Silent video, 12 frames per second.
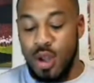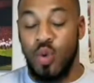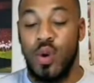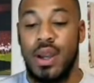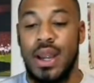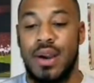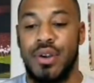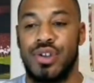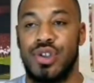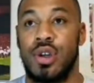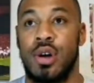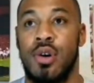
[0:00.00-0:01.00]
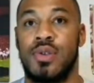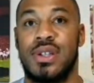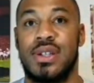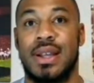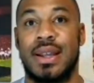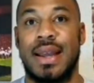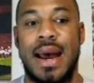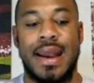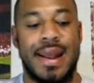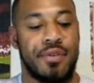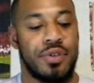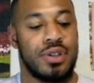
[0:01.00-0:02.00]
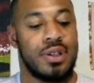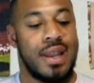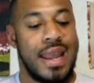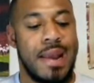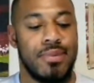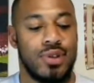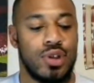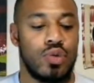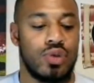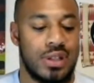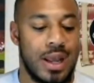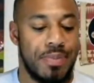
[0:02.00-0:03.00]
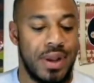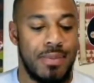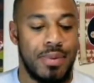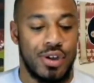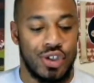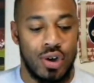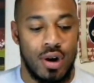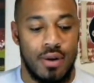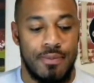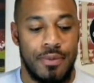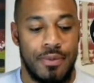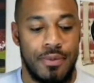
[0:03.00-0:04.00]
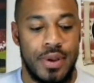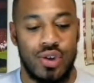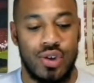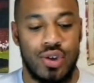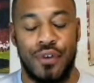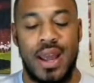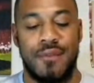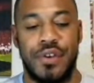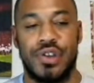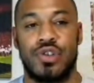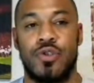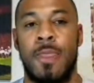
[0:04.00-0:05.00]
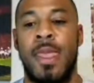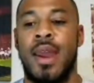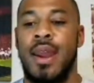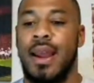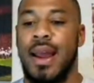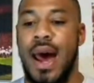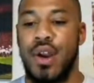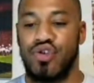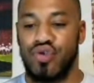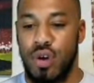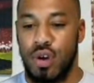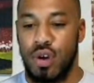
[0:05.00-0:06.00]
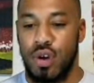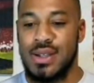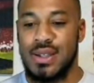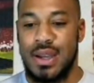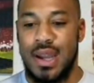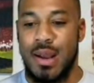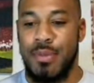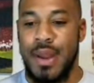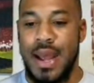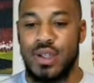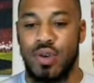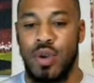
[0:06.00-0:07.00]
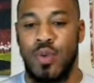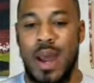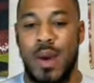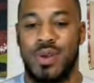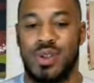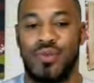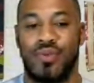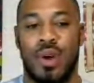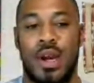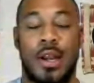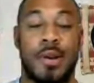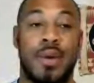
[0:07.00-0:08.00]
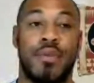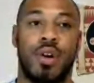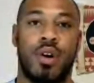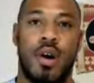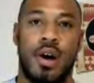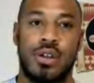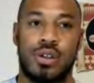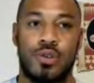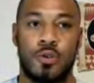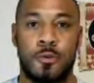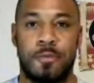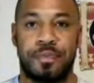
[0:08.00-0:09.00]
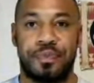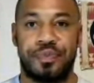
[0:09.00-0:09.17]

Quindarius Jones is the guy that was deemed to step in to be a starter for FSU. Kind of struggle with the scheme that Tony White wants to run in regards to